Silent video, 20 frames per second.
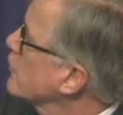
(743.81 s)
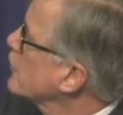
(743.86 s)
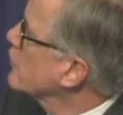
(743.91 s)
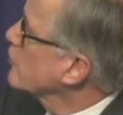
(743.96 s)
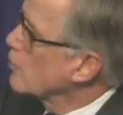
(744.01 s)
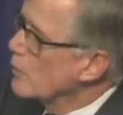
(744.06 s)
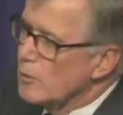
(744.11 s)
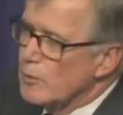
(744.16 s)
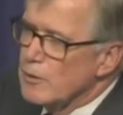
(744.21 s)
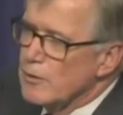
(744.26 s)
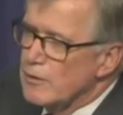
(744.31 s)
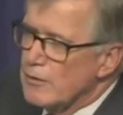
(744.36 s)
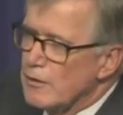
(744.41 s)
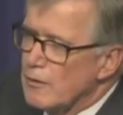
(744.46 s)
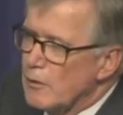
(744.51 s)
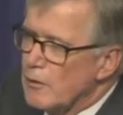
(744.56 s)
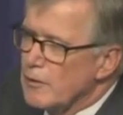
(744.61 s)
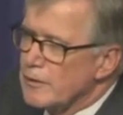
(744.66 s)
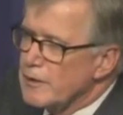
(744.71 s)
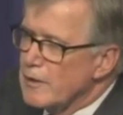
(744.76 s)
this word.
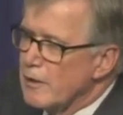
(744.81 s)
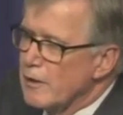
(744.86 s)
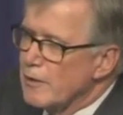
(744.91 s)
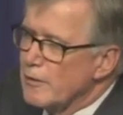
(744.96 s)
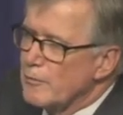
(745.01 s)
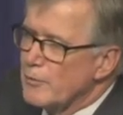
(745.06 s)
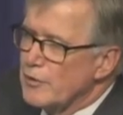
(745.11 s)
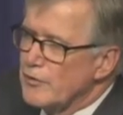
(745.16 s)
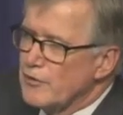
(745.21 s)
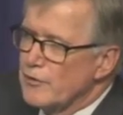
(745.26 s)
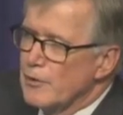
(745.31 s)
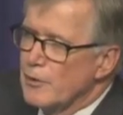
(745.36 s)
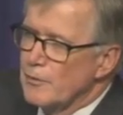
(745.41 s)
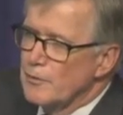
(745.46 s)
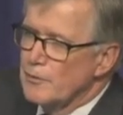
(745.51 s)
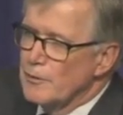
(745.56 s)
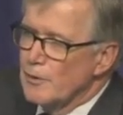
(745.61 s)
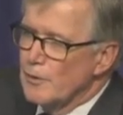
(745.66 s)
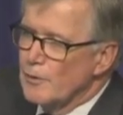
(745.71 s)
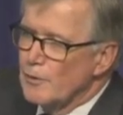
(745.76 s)
All economists know
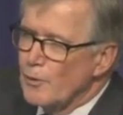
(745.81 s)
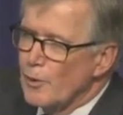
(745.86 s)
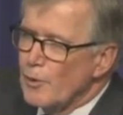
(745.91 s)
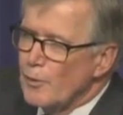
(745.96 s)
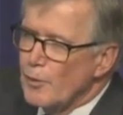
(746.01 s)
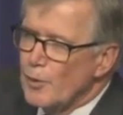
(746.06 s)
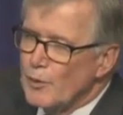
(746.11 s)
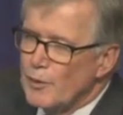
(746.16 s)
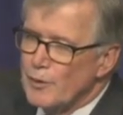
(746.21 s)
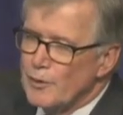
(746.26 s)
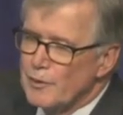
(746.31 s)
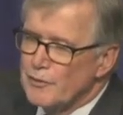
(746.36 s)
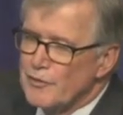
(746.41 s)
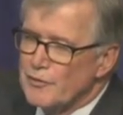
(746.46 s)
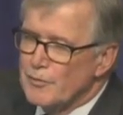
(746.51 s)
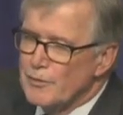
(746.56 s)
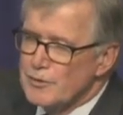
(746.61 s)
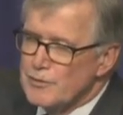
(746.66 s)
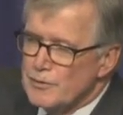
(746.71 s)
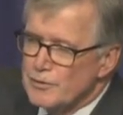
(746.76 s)
there are normal
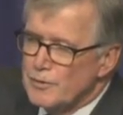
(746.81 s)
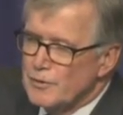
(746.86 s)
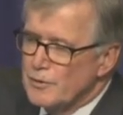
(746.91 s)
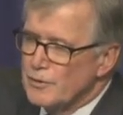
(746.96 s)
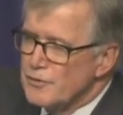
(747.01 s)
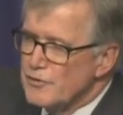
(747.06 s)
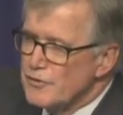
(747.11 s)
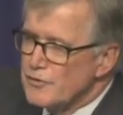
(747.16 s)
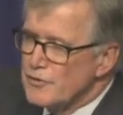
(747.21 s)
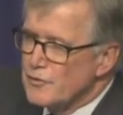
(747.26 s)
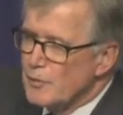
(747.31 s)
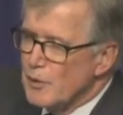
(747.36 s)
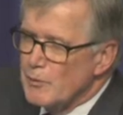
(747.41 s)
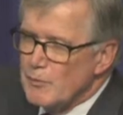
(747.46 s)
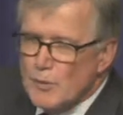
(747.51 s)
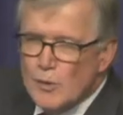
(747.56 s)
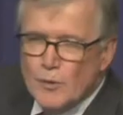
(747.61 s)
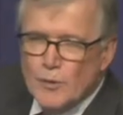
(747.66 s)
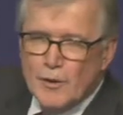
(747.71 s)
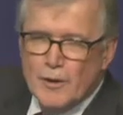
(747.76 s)
goods, which are goods you
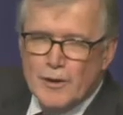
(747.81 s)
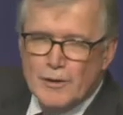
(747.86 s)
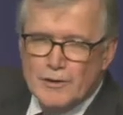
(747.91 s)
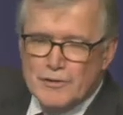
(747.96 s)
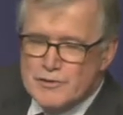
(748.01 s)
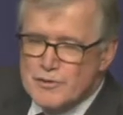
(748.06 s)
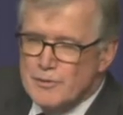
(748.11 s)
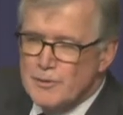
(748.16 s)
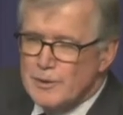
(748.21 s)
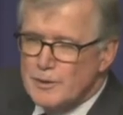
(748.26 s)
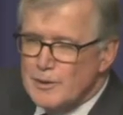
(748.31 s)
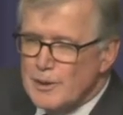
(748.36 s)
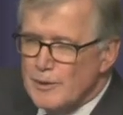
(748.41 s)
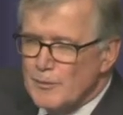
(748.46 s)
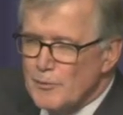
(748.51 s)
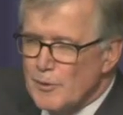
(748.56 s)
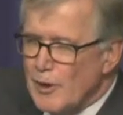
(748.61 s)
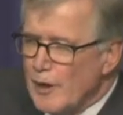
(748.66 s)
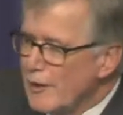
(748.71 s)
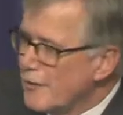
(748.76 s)
spend more on as your
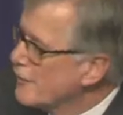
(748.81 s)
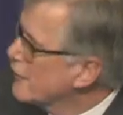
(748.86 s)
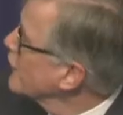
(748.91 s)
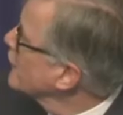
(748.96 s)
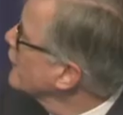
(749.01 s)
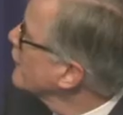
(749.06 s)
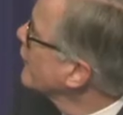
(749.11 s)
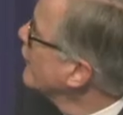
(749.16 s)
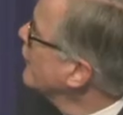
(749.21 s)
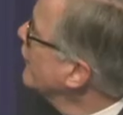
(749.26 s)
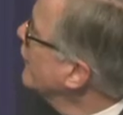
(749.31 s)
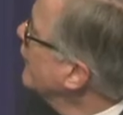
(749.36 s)
income rises.